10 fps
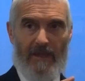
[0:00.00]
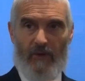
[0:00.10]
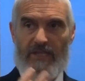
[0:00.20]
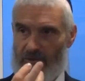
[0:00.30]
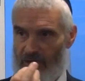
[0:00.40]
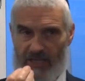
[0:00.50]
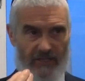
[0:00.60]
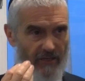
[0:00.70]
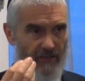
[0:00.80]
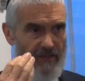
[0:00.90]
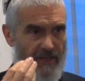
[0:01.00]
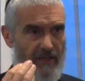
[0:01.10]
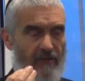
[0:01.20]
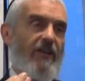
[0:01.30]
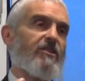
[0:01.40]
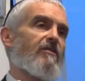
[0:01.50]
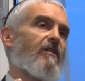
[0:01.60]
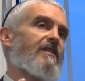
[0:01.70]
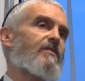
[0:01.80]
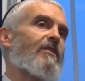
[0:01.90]
What's the rationale? The
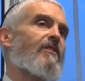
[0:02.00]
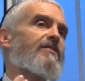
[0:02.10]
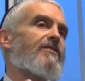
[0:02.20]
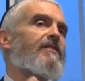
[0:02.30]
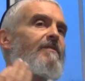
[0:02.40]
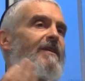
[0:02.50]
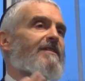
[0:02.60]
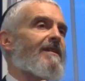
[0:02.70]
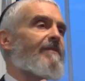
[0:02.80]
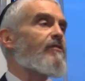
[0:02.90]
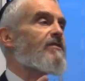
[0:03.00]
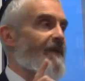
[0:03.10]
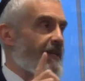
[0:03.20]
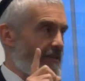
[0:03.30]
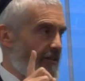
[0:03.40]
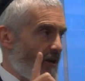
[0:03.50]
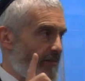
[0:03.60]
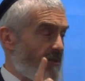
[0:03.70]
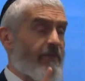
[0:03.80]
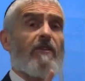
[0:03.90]
rationale is we're concerned about somebody who's mentally
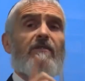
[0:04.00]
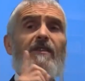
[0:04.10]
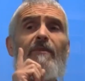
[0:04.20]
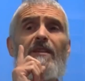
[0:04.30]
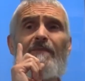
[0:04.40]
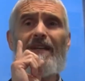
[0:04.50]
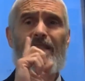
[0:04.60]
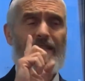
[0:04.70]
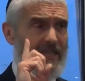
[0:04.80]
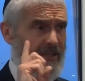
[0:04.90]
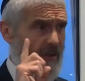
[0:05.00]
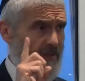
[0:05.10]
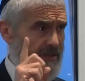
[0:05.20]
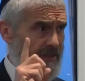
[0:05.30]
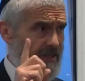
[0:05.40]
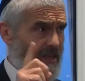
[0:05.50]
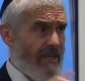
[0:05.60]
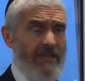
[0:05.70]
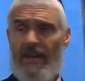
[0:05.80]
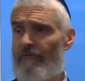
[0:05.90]
competent, because if somebody's mentally incompetent,
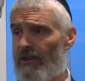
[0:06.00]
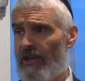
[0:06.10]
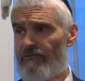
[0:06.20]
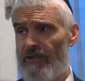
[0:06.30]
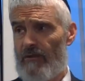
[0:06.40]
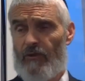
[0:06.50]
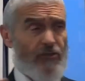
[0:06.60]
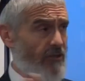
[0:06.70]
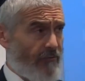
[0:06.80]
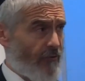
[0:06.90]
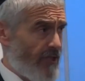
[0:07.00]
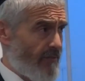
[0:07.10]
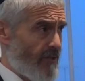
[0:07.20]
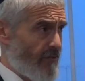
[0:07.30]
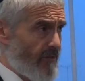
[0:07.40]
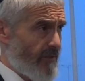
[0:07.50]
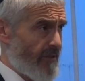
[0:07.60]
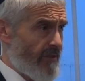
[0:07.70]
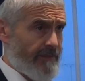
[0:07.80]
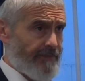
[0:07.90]
in every country in the world you can force them into treatment.